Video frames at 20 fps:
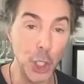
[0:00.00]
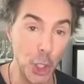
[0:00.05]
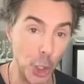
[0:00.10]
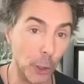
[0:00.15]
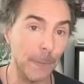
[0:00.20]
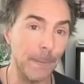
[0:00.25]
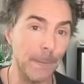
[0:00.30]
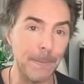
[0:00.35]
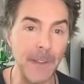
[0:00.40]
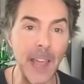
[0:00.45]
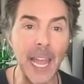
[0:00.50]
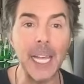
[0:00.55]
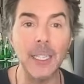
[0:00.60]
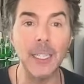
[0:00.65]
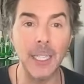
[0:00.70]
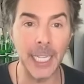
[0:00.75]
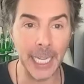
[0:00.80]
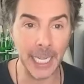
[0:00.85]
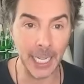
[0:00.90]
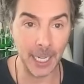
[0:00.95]
you're
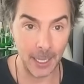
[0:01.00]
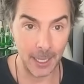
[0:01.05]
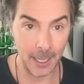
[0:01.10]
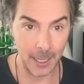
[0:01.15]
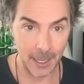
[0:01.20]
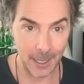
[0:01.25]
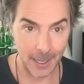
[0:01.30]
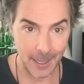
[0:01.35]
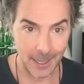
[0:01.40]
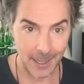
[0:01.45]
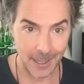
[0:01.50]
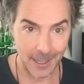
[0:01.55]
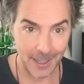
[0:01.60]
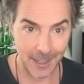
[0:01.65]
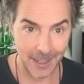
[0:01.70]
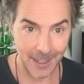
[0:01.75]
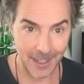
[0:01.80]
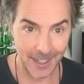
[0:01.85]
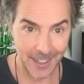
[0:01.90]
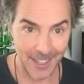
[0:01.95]
failing.
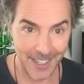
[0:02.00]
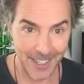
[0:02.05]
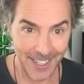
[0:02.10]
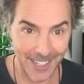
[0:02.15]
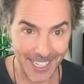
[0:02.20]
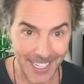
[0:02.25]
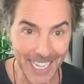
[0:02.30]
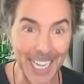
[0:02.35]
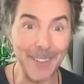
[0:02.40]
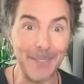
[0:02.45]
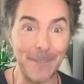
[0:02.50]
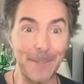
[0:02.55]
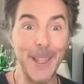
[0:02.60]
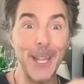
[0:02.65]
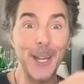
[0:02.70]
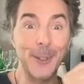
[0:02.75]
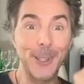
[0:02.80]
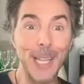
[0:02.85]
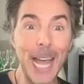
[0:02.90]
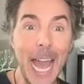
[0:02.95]
If
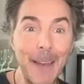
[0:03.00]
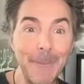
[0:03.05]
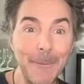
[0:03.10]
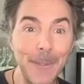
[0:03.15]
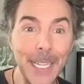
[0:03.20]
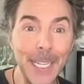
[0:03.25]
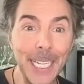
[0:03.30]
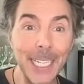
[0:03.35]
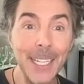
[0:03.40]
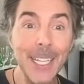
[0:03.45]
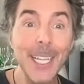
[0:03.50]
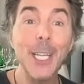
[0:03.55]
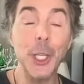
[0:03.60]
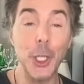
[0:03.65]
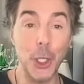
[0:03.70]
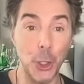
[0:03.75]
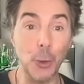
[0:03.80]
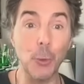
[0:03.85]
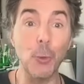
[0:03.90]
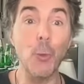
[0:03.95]
they're laughing,
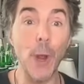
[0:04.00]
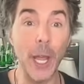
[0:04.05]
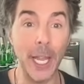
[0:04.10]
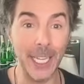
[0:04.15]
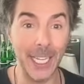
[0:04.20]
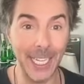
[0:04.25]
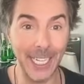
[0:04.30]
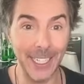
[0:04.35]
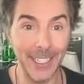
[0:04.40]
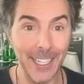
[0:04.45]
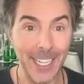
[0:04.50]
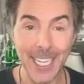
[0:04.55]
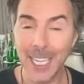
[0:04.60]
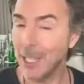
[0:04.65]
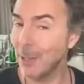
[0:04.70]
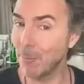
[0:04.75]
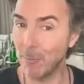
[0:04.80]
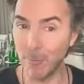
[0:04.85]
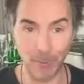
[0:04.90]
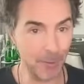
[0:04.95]
you're winning.
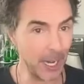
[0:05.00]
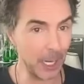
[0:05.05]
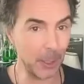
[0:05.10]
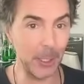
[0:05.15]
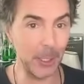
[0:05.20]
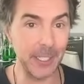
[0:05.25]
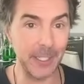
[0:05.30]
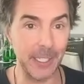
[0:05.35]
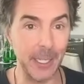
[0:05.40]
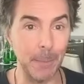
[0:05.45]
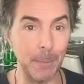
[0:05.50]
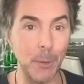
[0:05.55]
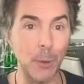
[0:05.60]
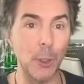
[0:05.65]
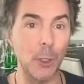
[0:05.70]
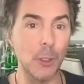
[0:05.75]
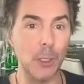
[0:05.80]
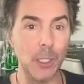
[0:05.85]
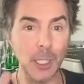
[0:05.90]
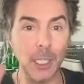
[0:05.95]
Very
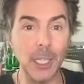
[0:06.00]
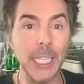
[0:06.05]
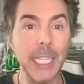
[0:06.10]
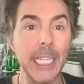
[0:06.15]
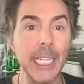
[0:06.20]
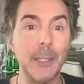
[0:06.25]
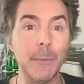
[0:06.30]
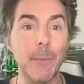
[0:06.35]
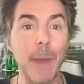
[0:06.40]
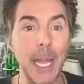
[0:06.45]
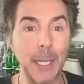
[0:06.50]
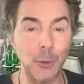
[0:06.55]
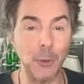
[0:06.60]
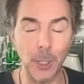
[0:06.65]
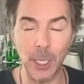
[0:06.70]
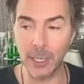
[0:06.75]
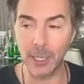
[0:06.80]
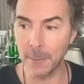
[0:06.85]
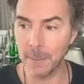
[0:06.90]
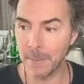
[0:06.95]
simple, clean
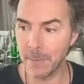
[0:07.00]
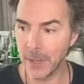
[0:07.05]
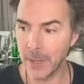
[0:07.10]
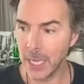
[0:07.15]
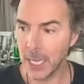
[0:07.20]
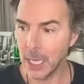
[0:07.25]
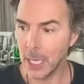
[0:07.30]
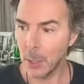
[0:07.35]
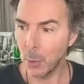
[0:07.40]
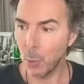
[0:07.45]
metric. Right.